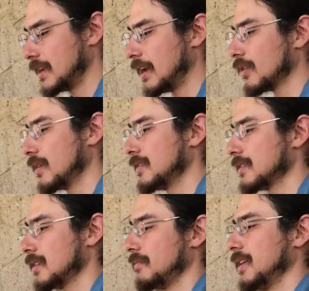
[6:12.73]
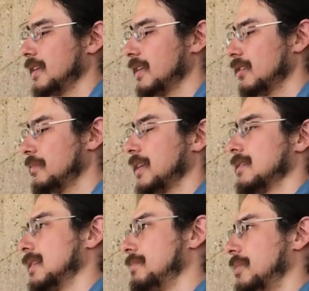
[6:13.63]
Now there isn't going to be in here
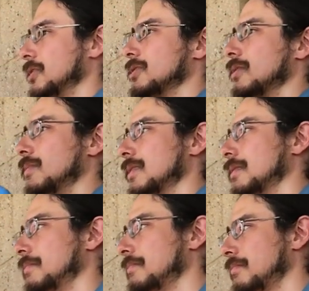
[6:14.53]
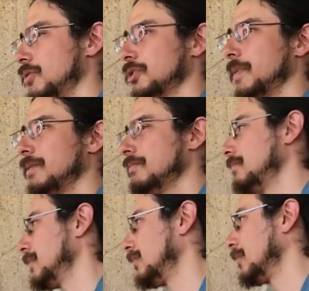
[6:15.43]
because I punctured it with a push pin
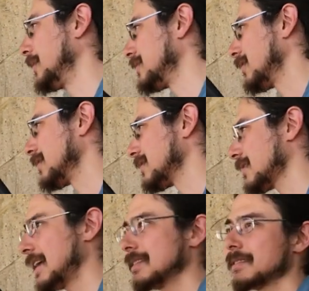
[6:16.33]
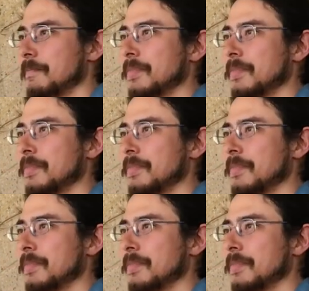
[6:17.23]
before we start this class.